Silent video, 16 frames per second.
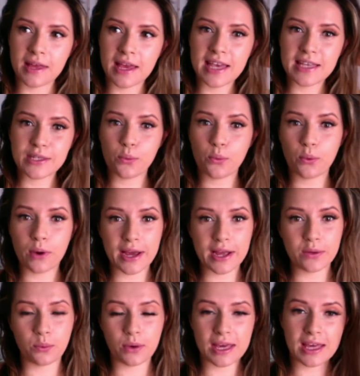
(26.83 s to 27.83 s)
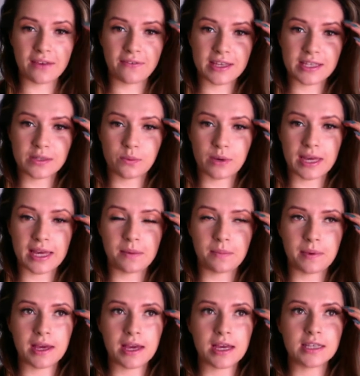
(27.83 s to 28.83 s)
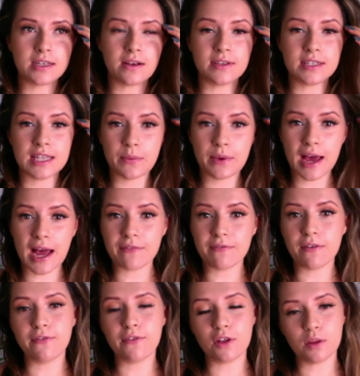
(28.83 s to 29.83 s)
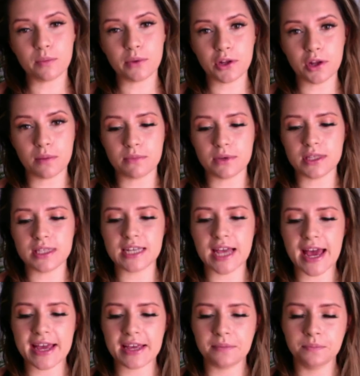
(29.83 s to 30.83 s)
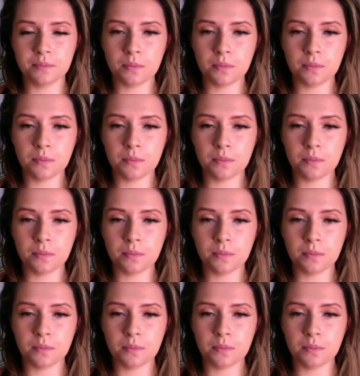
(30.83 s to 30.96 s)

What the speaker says: It's a weird week this week because obviously we had the full moon on Monday